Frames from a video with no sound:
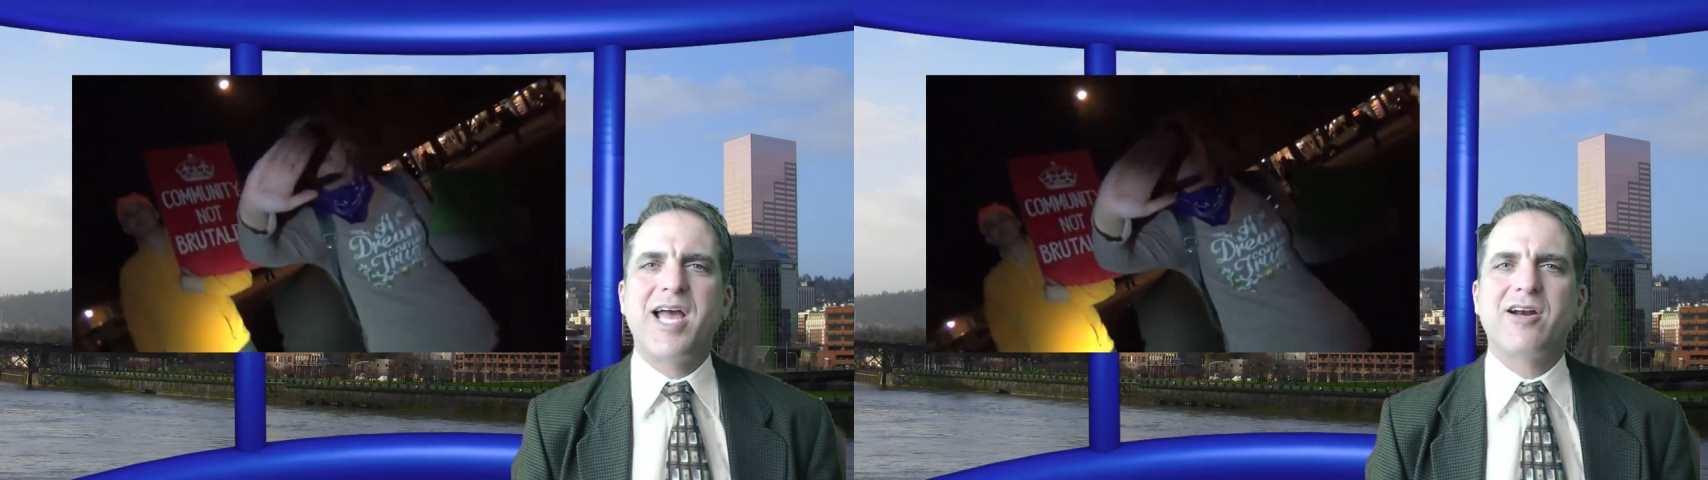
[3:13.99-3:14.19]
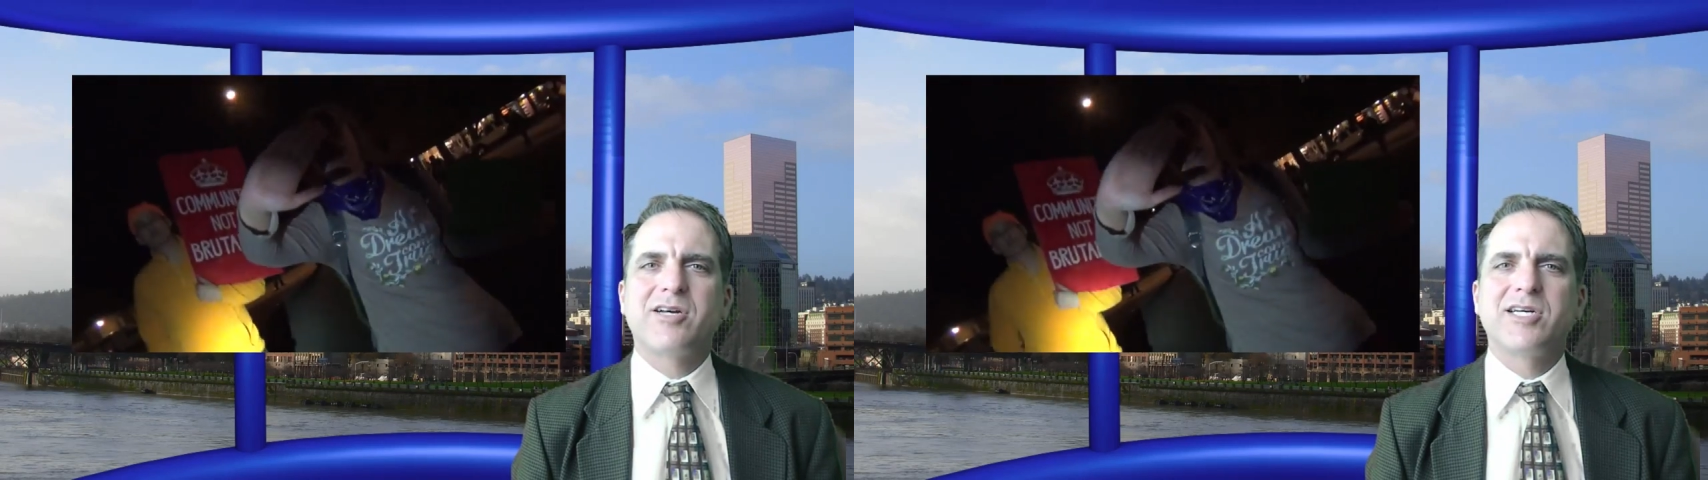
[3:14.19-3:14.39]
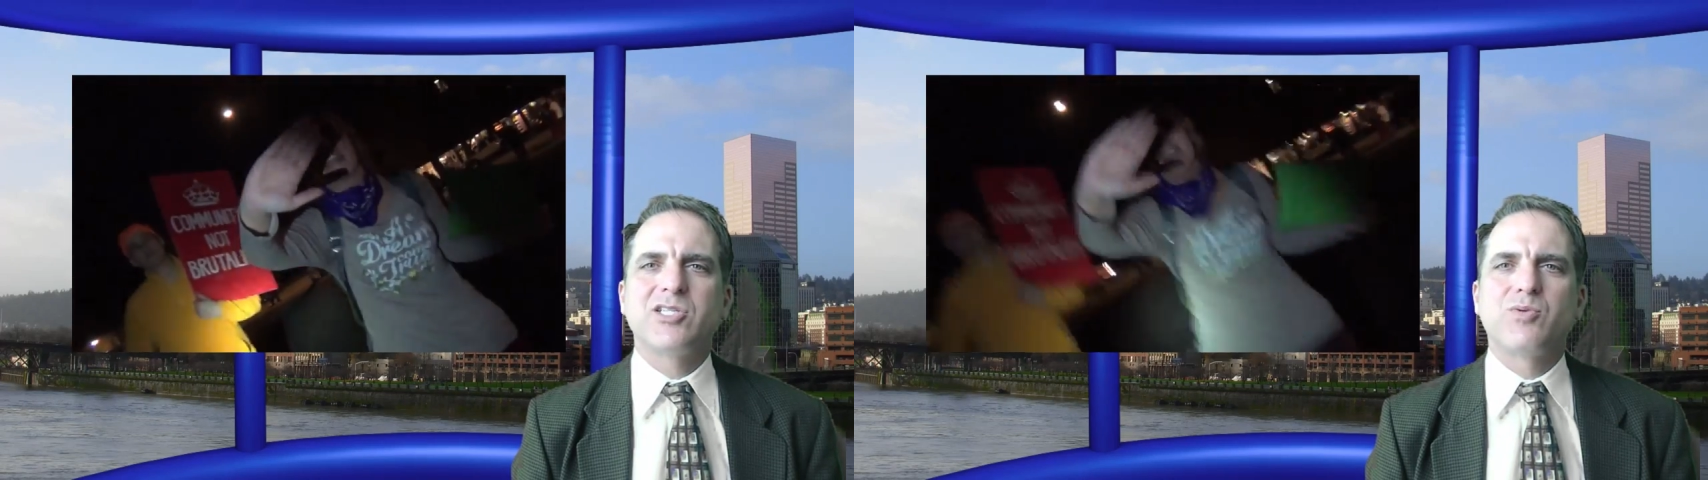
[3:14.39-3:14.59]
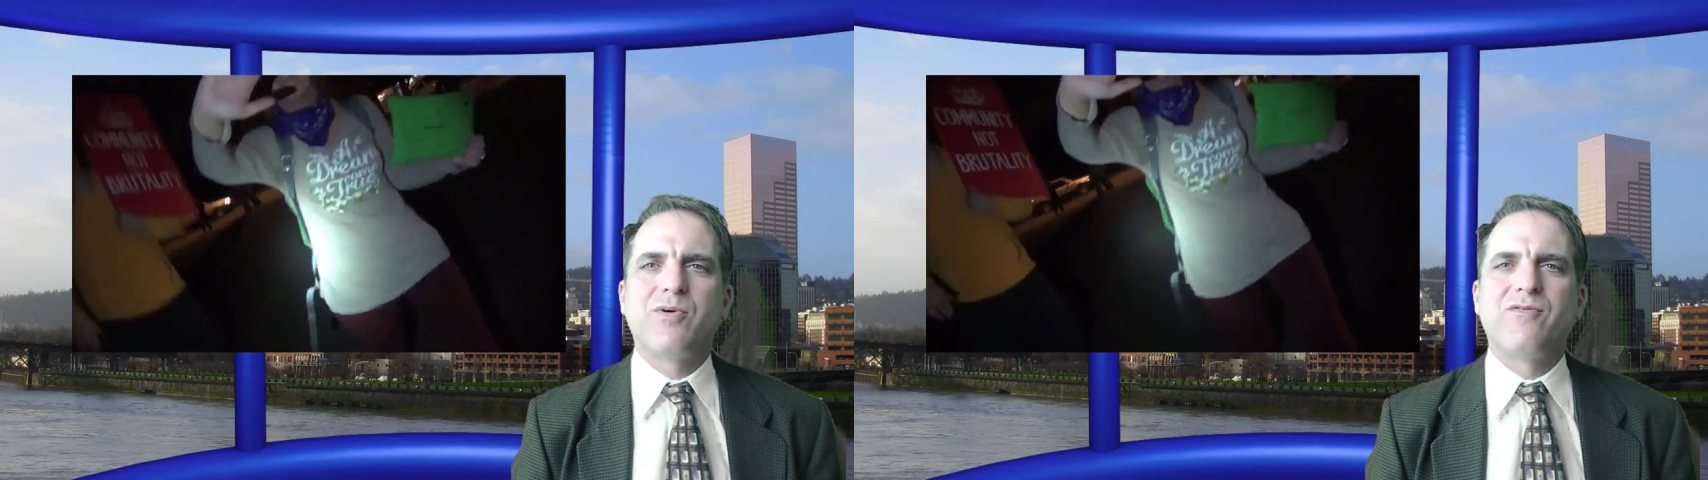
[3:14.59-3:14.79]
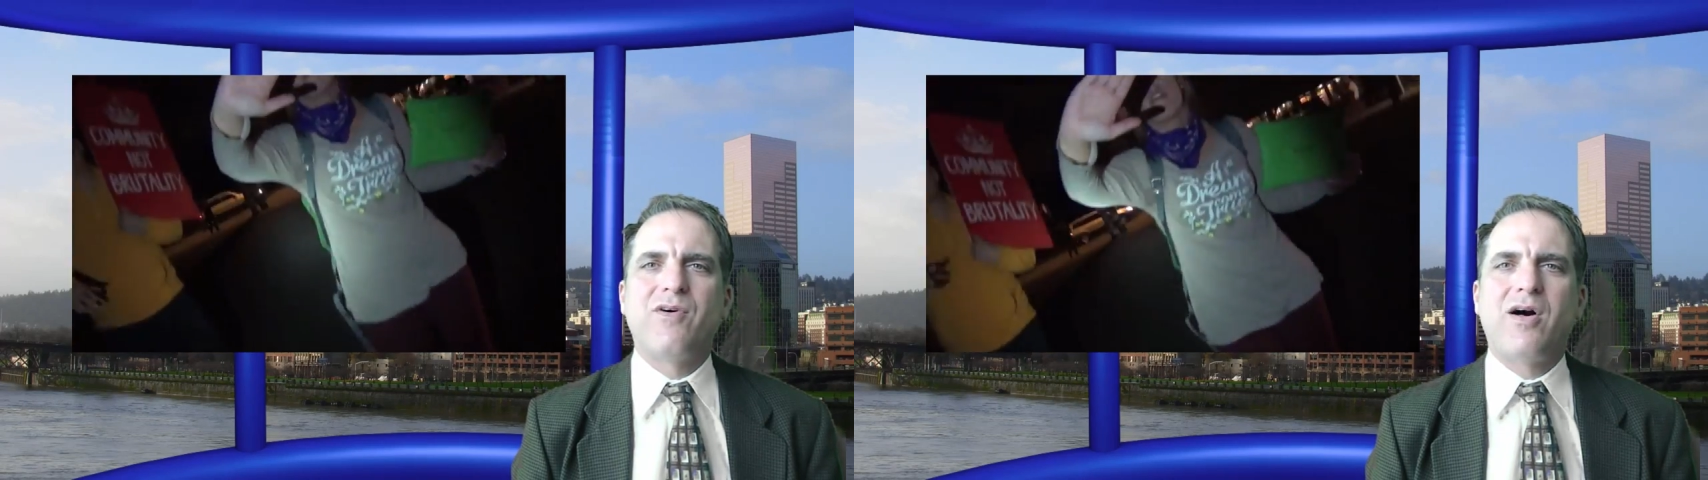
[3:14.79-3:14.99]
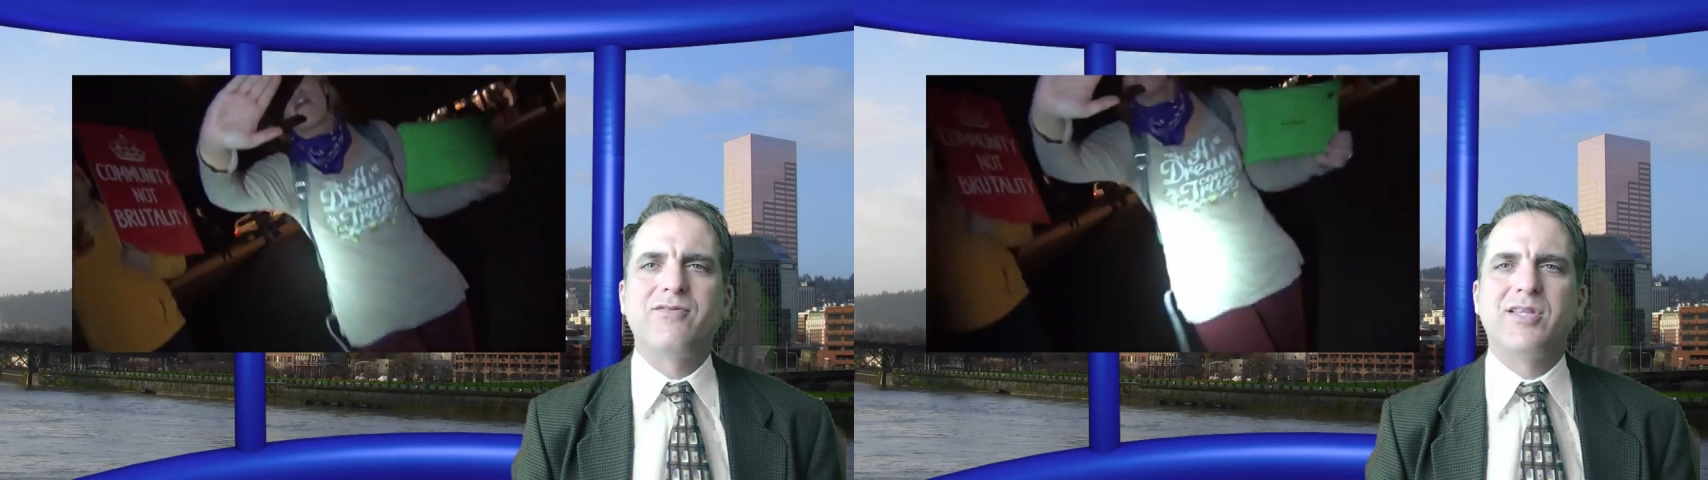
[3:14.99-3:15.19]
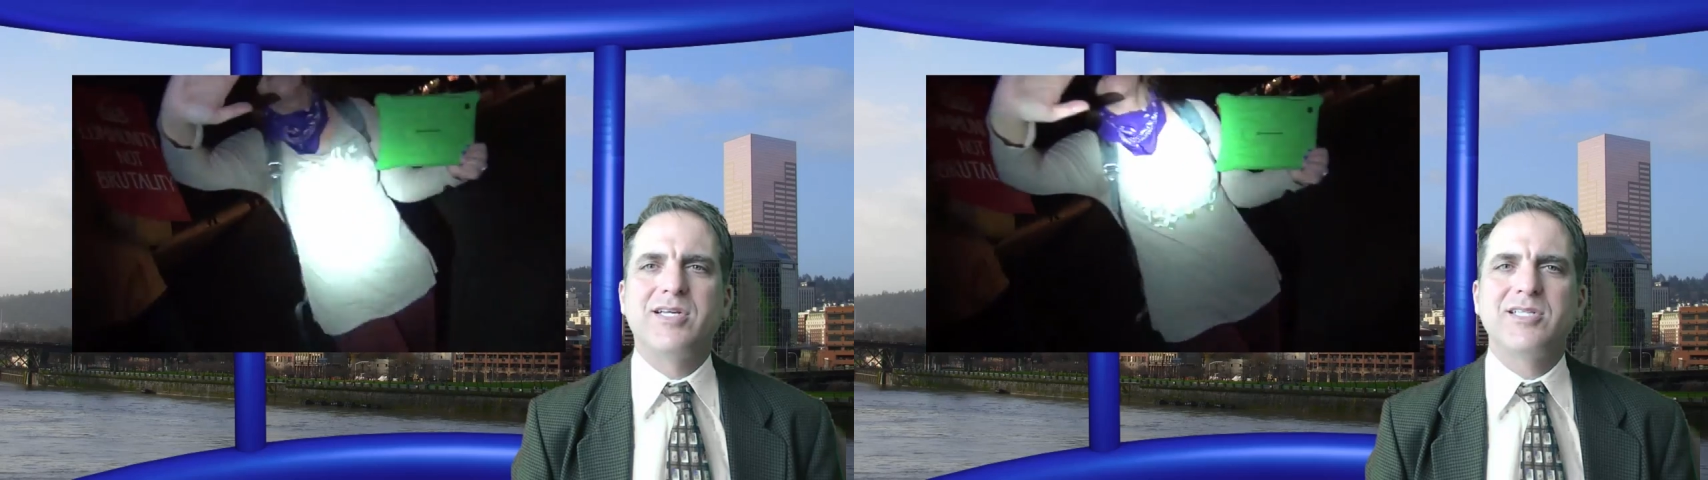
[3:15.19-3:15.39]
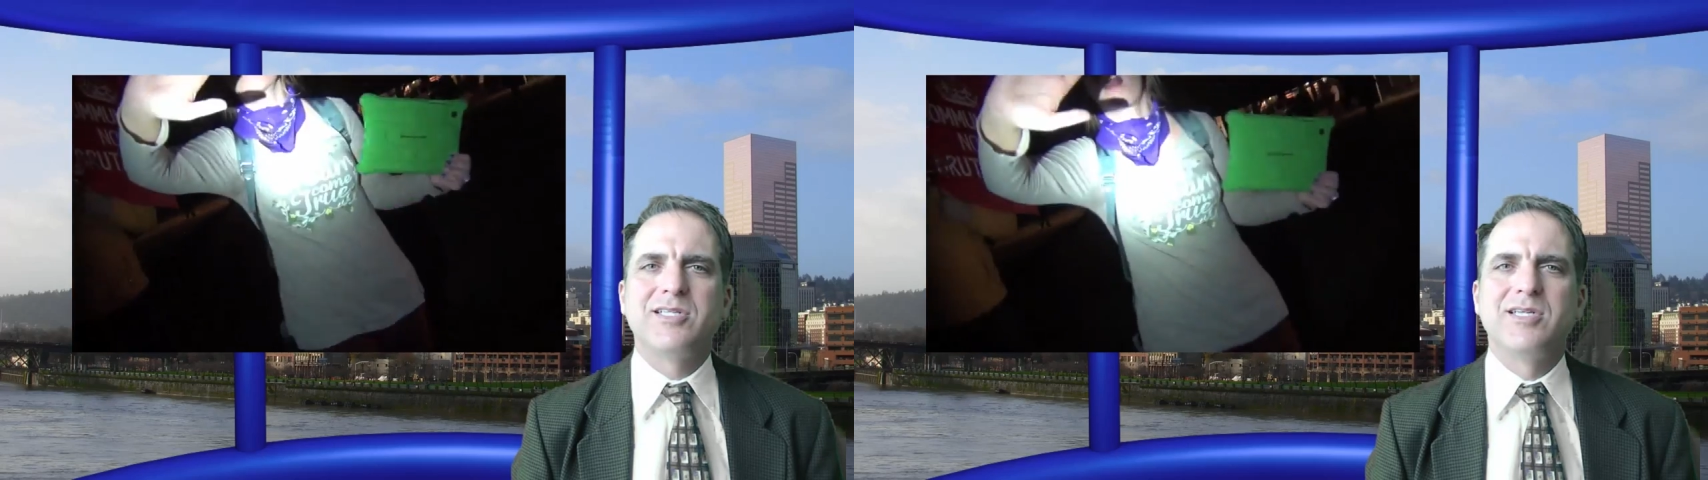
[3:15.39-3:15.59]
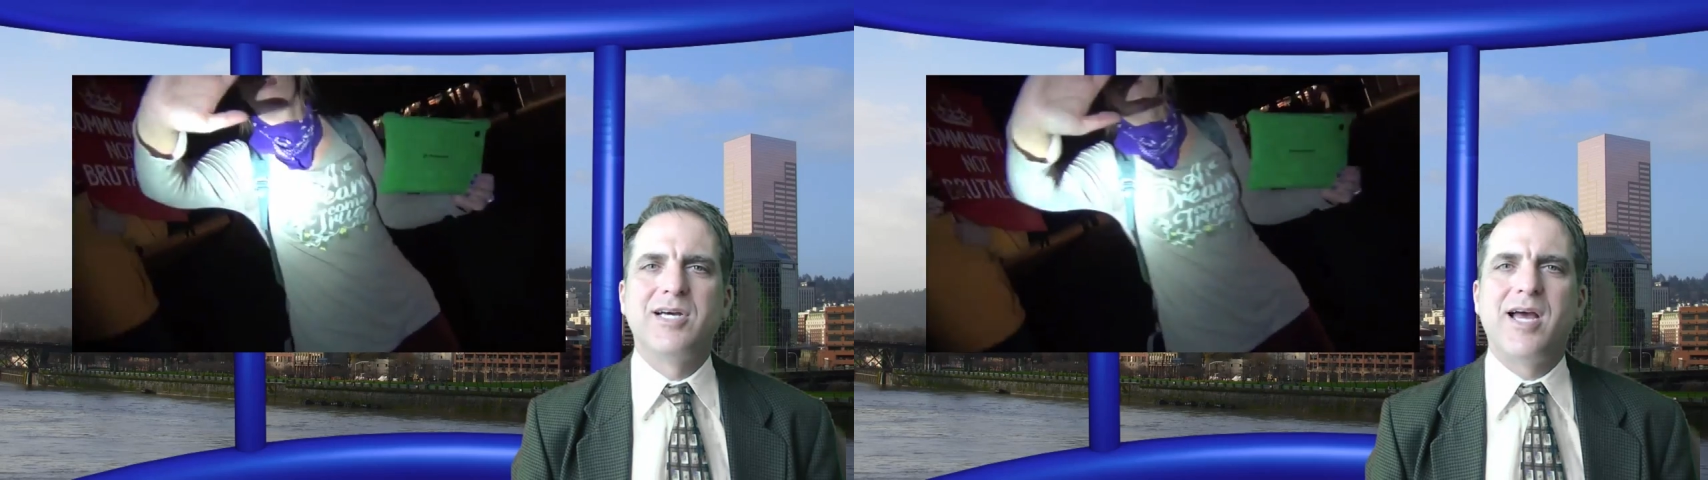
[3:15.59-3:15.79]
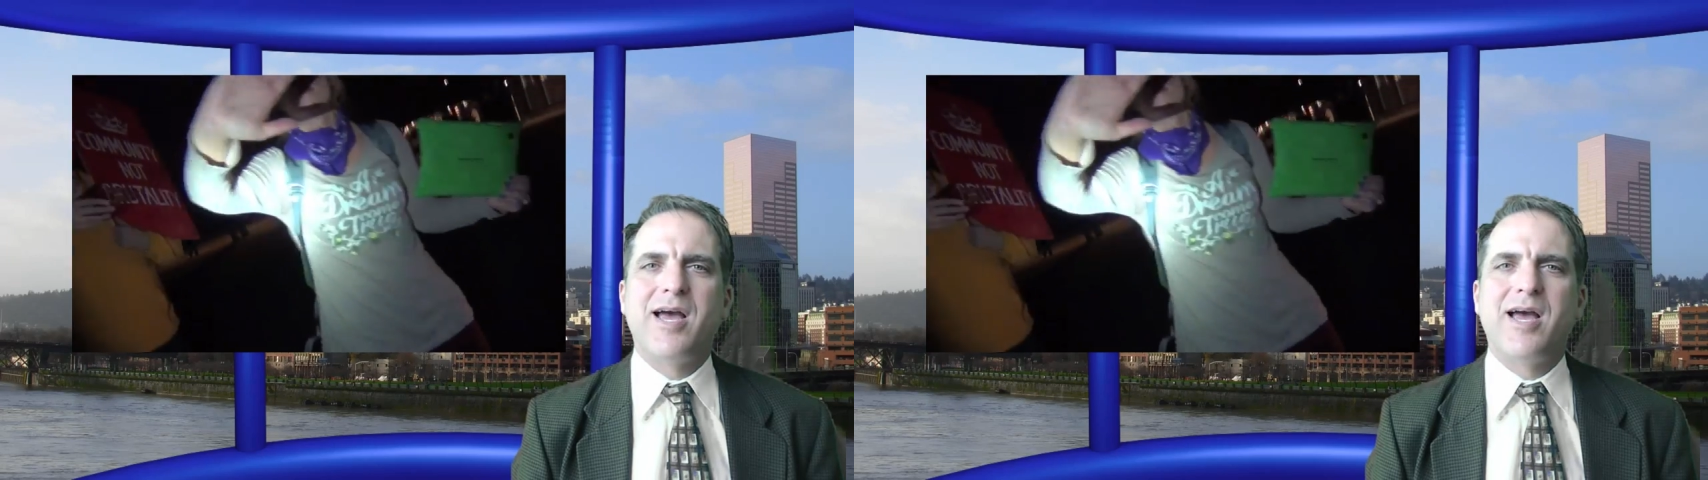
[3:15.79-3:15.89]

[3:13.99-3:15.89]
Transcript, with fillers: anarchists were involved in this,